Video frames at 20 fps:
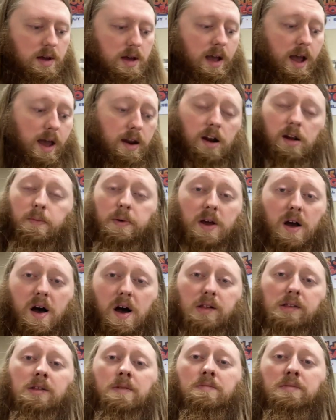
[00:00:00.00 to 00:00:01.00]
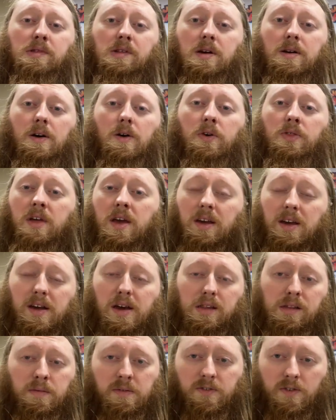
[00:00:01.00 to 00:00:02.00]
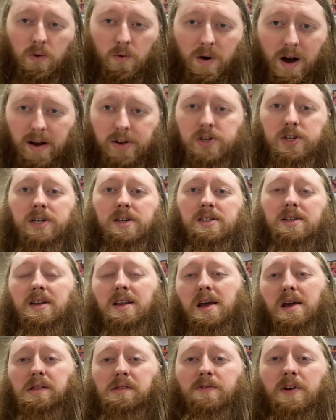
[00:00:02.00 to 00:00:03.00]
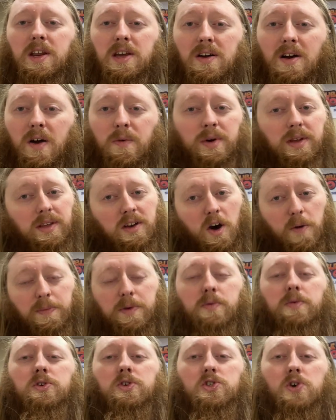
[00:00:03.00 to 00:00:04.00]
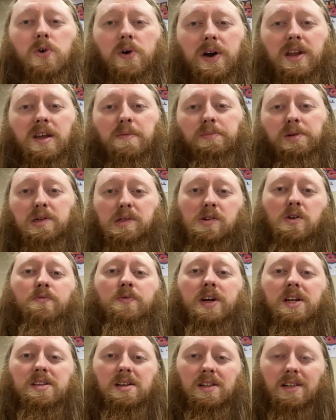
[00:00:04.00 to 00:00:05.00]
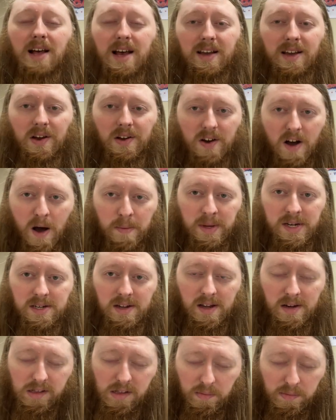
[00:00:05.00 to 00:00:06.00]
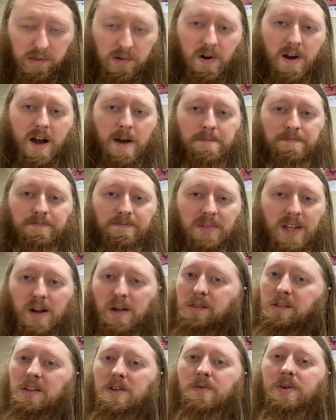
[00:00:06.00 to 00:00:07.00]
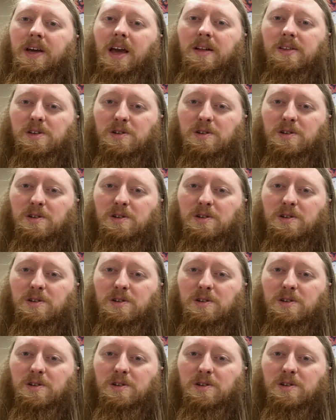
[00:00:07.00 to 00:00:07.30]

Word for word: and it'll be awesome. So thank you guys so much for watching today's video. I really hope you enjoyed. Please don't forget to like, comment, and subscribe. And I'll see you again